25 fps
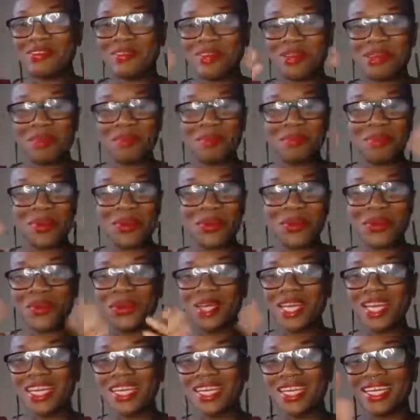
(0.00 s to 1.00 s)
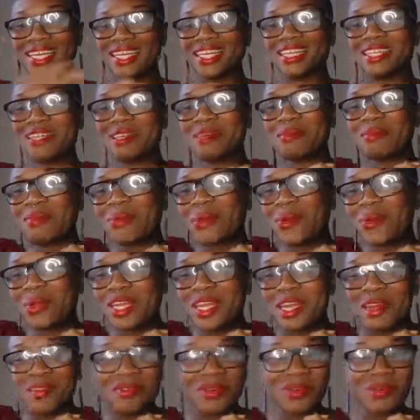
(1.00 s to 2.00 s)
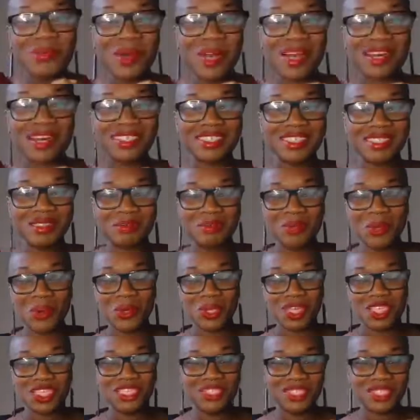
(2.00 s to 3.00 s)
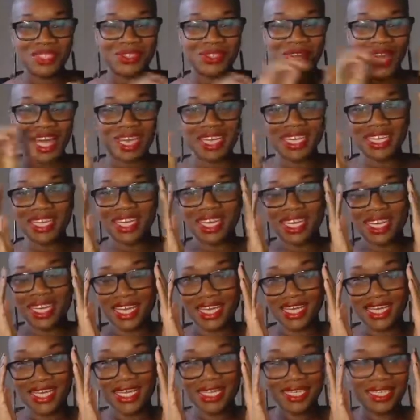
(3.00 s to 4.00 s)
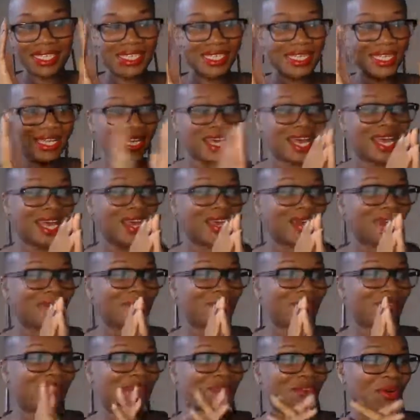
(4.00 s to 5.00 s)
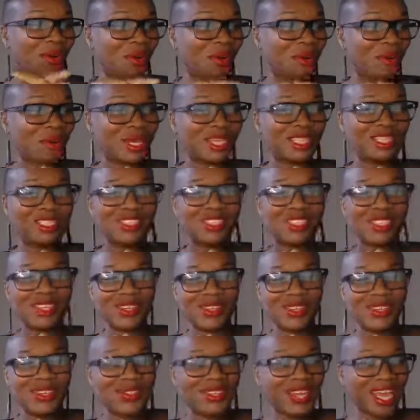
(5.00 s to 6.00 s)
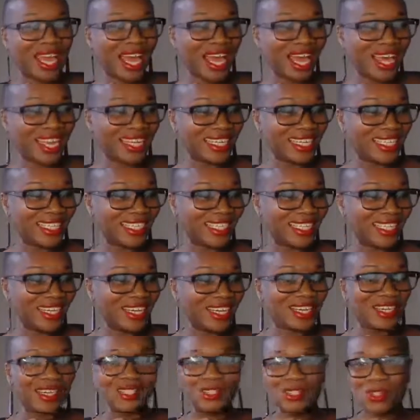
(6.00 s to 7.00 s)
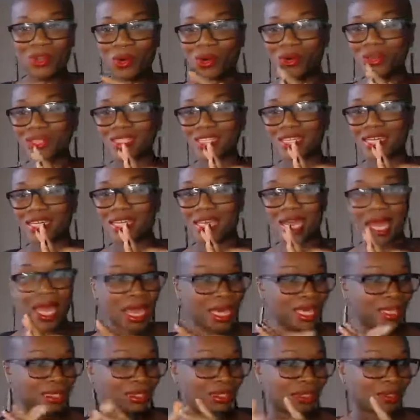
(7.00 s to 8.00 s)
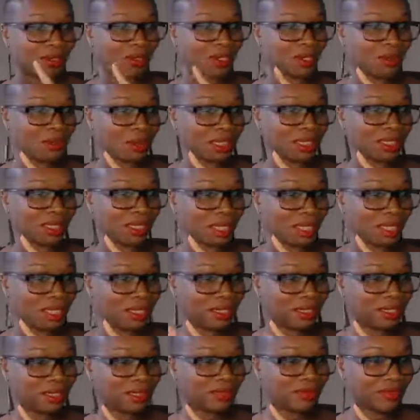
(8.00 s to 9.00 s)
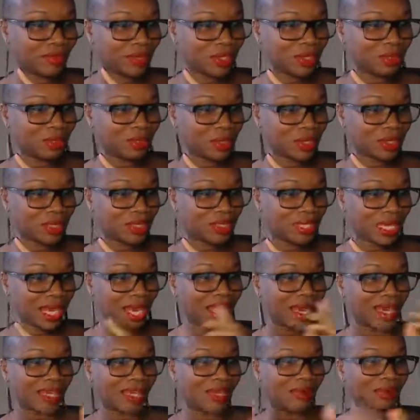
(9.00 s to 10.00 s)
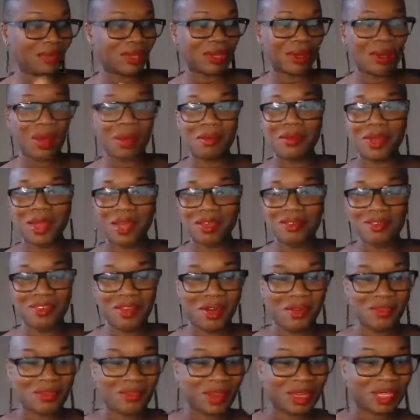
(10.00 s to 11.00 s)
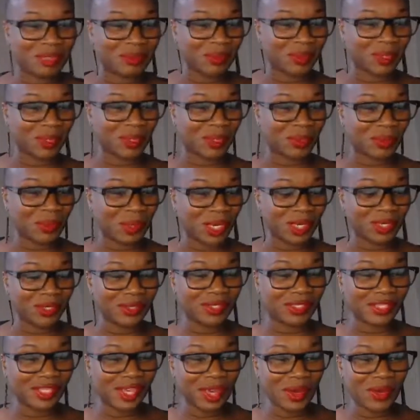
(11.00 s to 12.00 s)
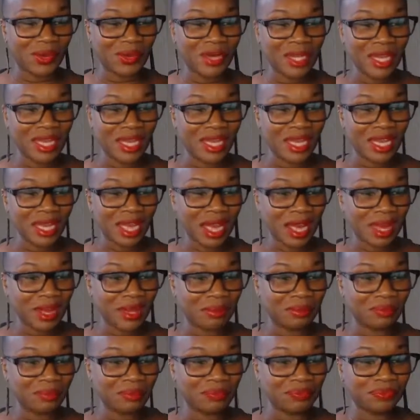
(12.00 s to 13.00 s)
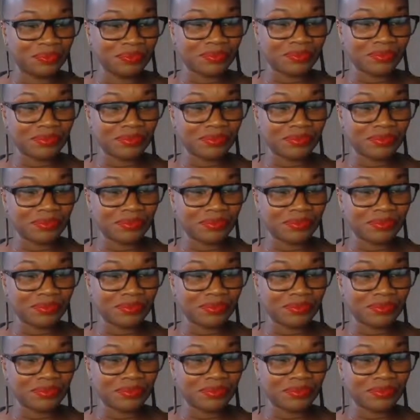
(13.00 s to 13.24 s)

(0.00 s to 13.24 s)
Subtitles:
Good morning. Good morning, everyone. Good morning, June Allen here, from juneallen.net. So just one second, because Facebook is there we go. I'm live now on Facebook as well. So good